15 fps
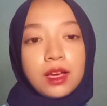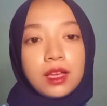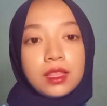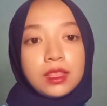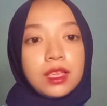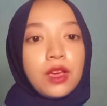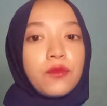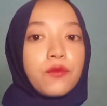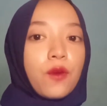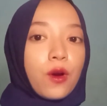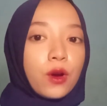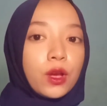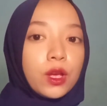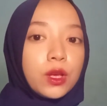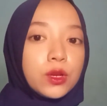they
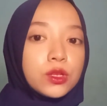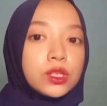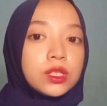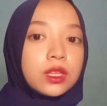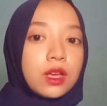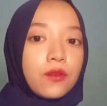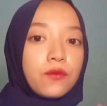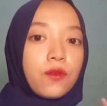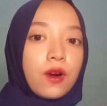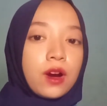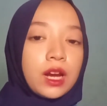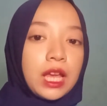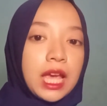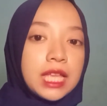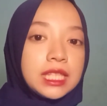focus for
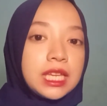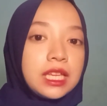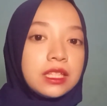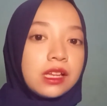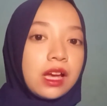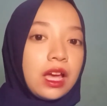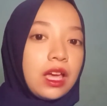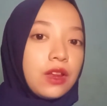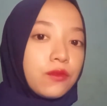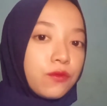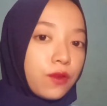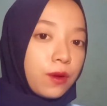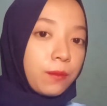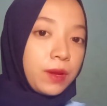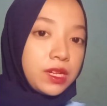getting the
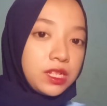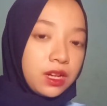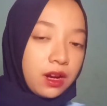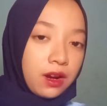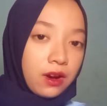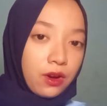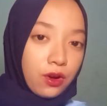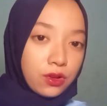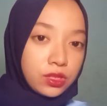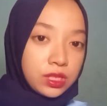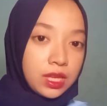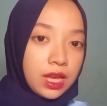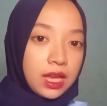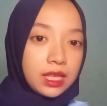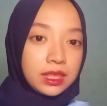information across,
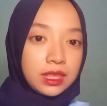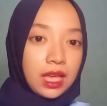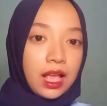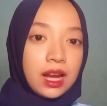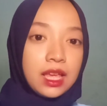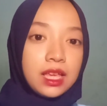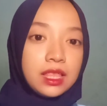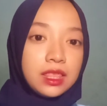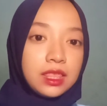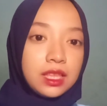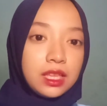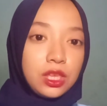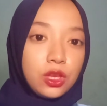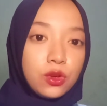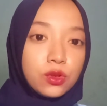telling
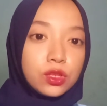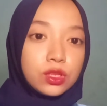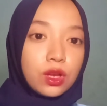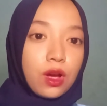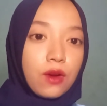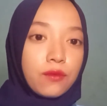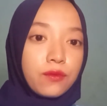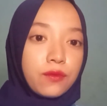the news of